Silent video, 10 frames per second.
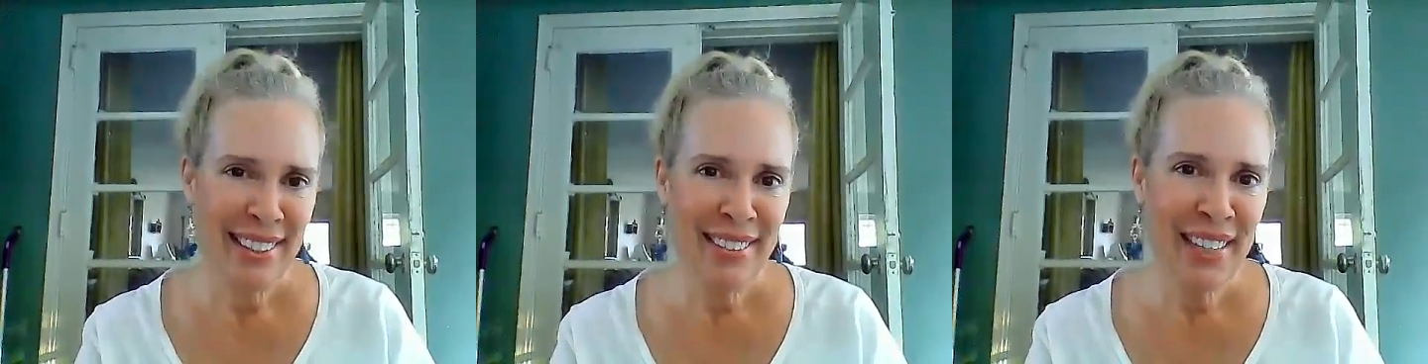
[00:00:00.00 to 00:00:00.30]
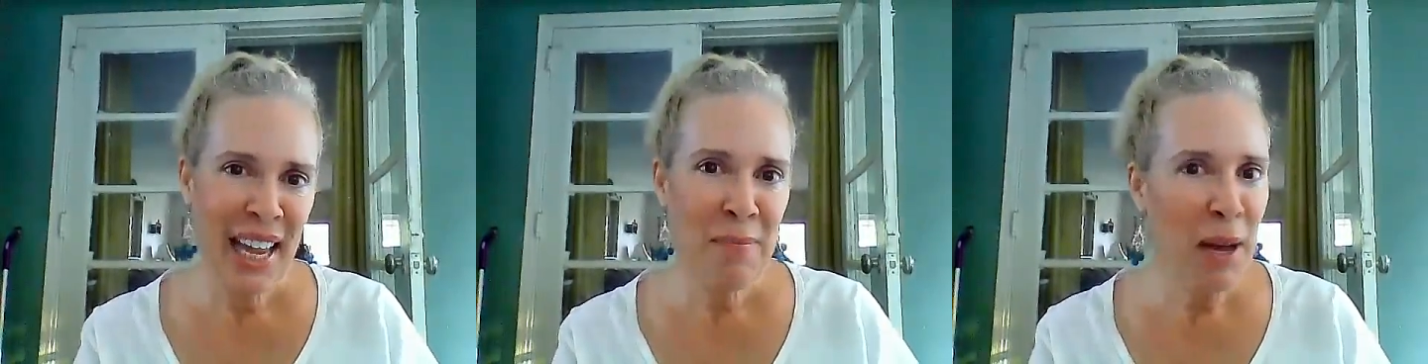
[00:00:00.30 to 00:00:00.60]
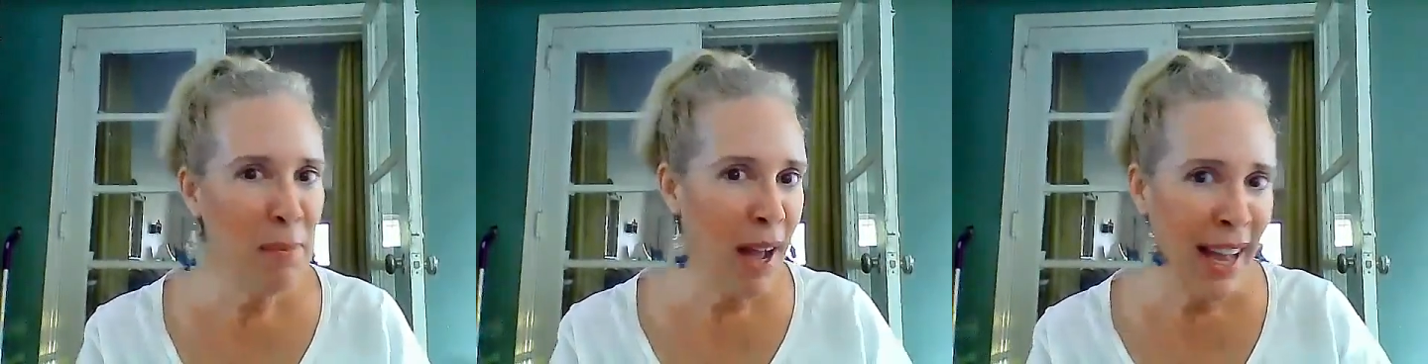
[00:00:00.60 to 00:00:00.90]
Okay,
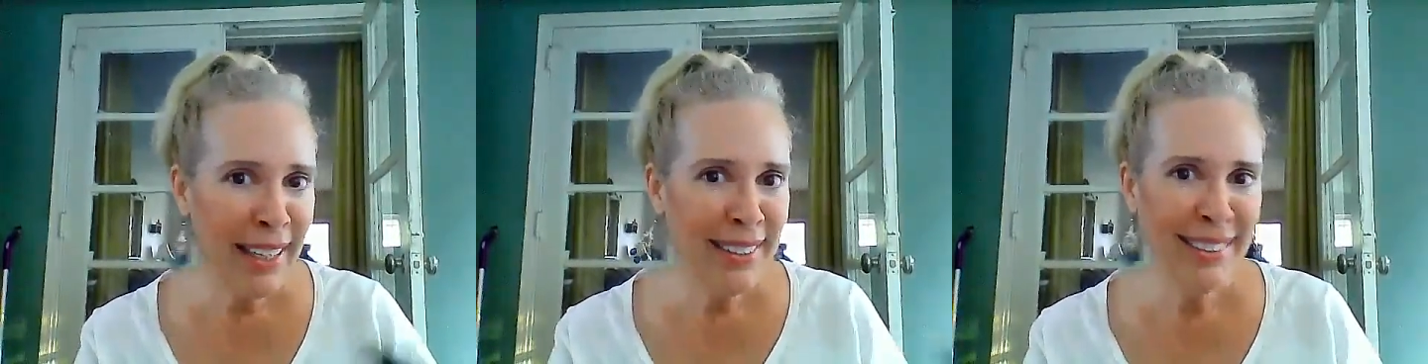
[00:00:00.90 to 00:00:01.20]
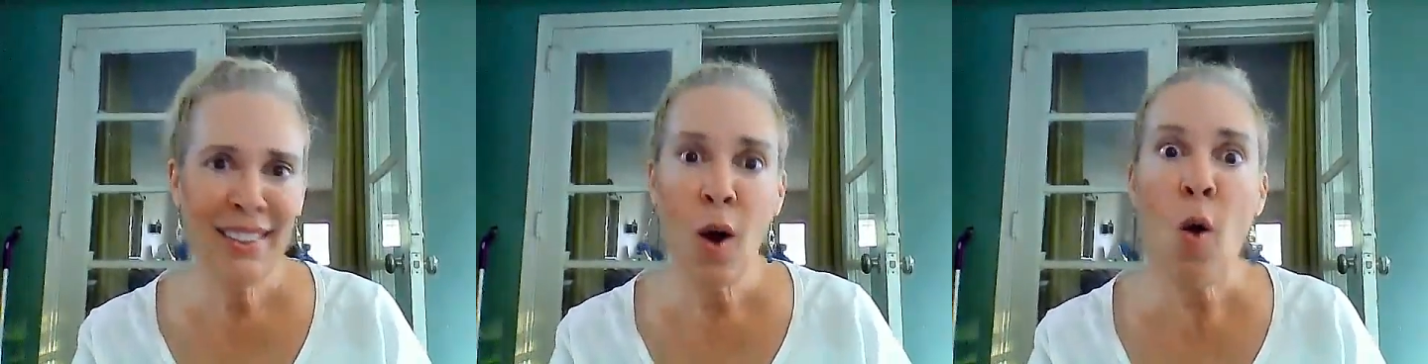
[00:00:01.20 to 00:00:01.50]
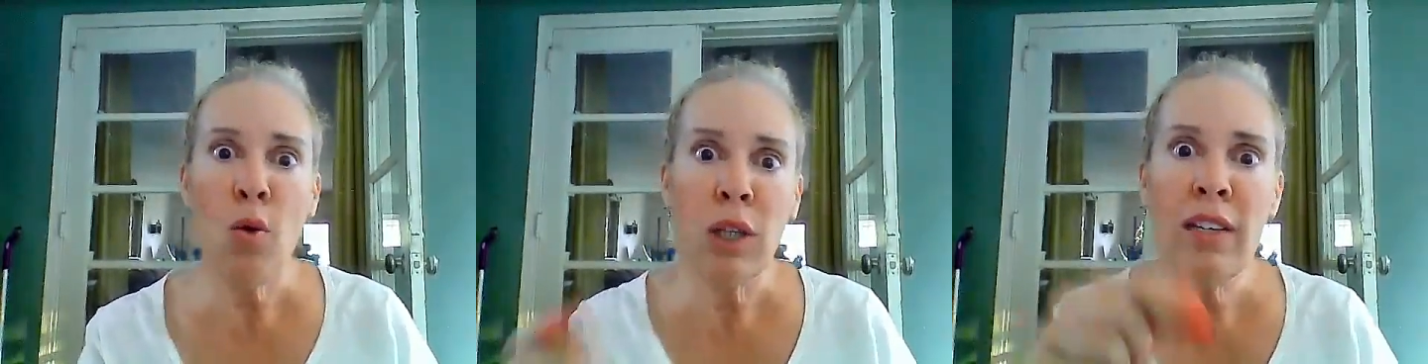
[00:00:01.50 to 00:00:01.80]
bye bye.
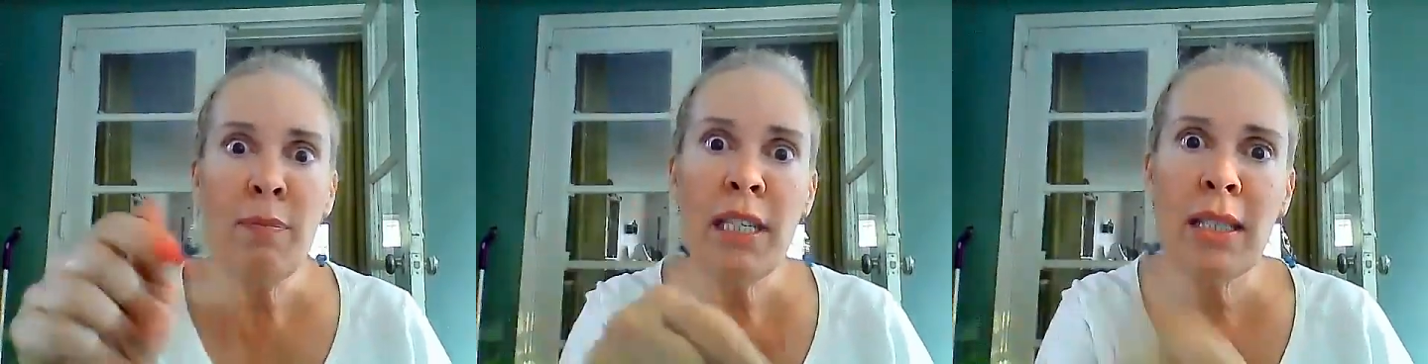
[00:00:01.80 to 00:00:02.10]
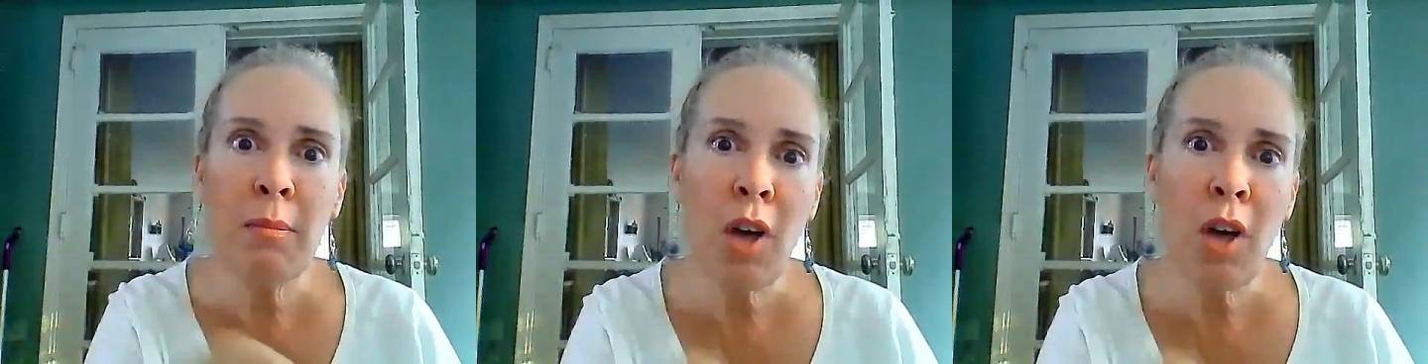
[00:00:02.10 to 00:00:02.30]
Oh, leave me some